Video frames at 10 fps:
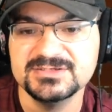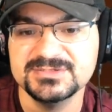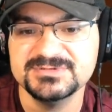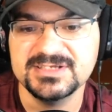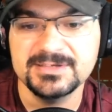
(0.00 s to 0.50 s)
The
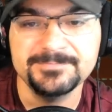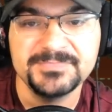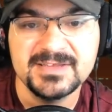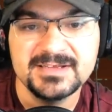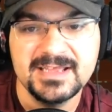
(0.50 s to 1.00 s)
ship's
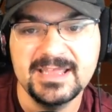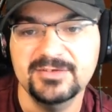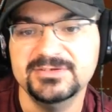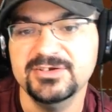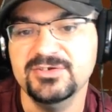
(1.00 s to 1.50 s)
done,
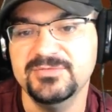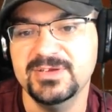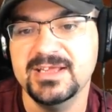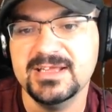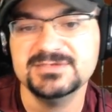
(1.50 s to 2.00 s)
and it'll tell you if
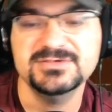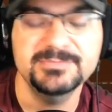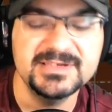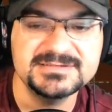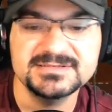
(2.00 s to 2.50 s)
your hits,
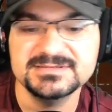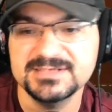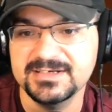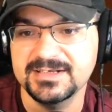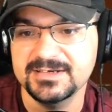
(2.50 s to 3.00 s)
your
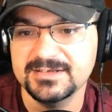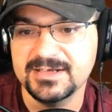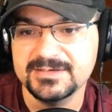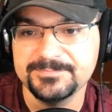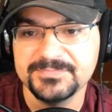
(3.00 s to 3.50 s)
misses, yada yada
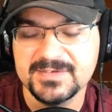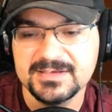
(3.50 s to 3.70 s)
yada.